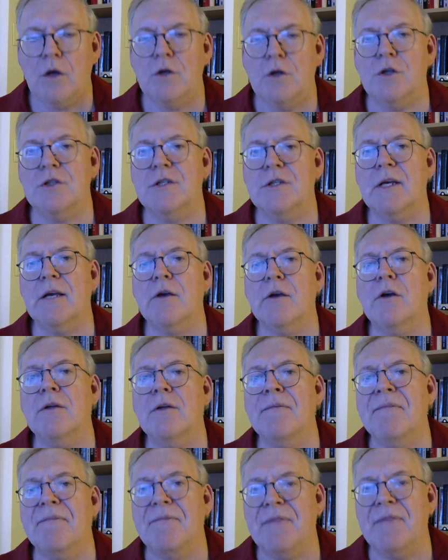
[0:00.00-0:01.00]
The
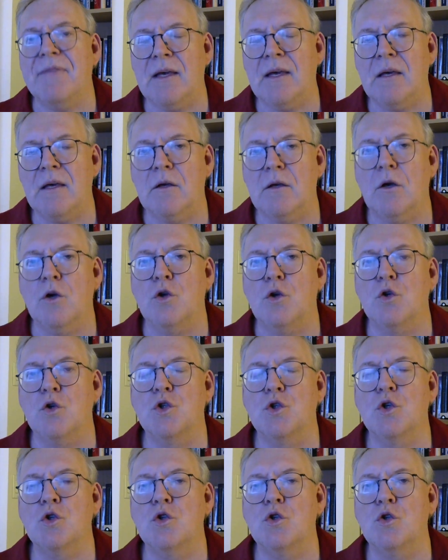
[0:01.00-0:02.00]
second thing you
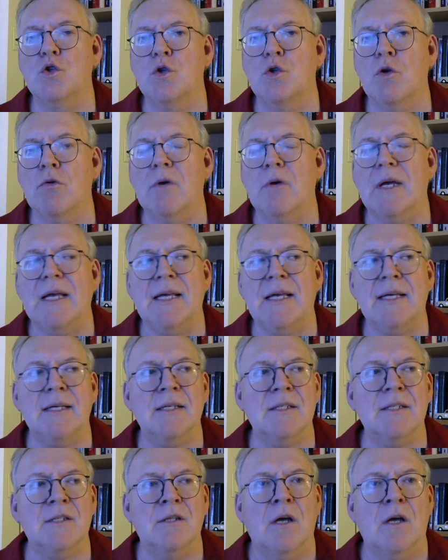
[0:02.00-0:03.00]
should to know
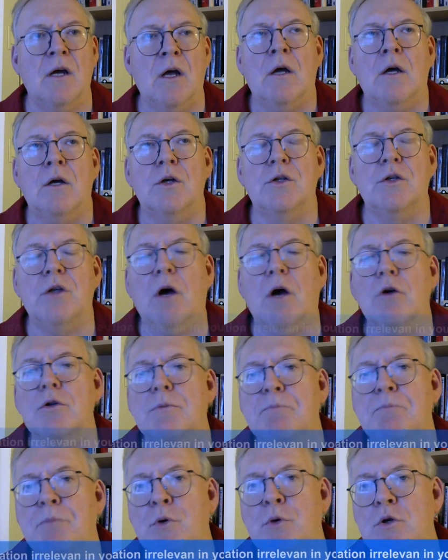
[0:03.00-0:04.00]
is
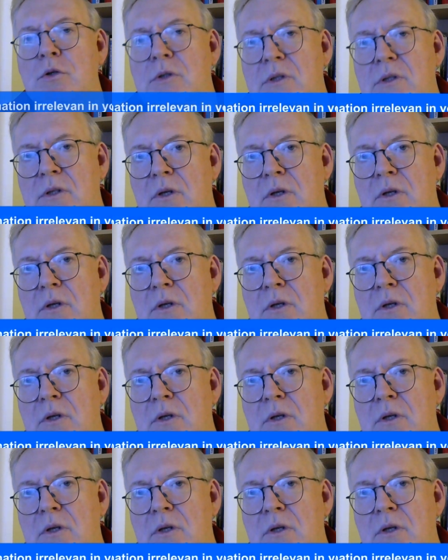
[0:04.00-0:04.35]
don't put